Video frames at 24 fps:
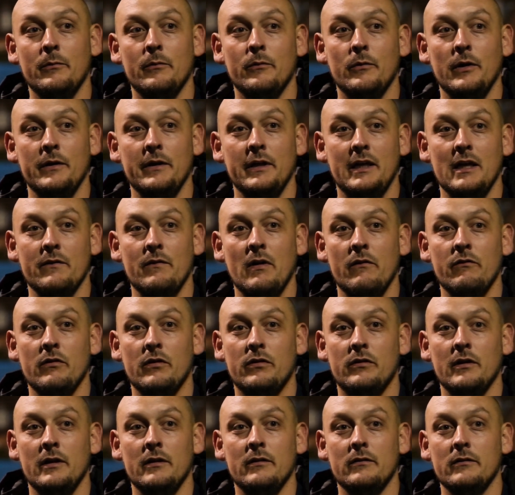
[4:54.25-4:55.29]
When they give
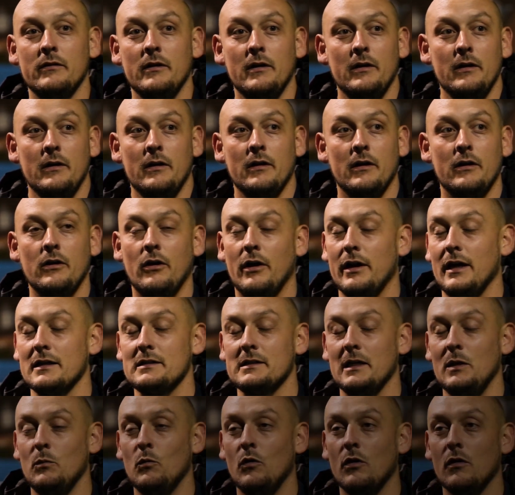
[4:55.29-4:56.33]
everything, can't
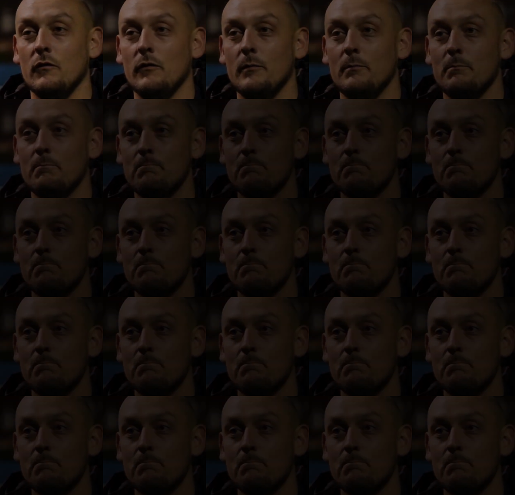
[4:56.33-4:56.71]
ask any more of them.